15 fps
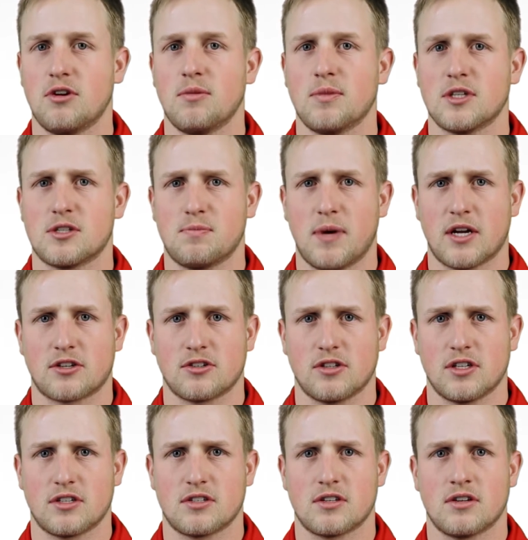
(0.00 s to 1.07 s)
treatment
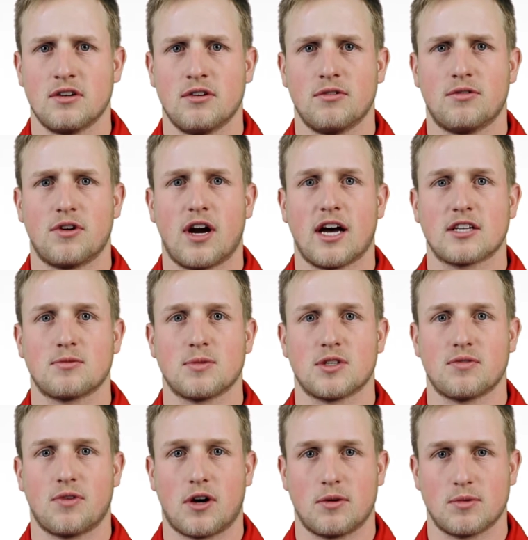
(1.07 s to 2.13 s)
specialist for
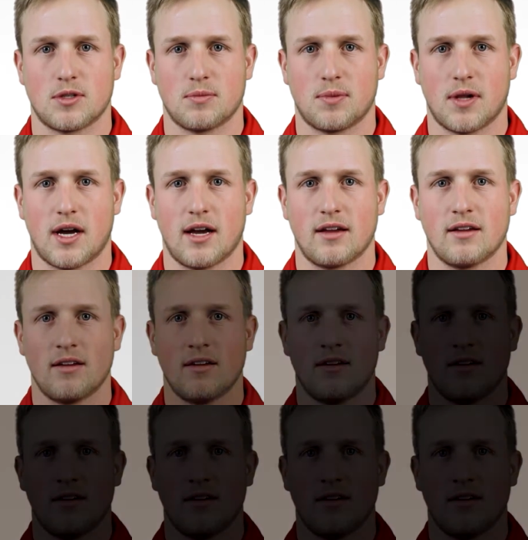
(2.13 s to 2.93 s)
Asmus Farm Supply.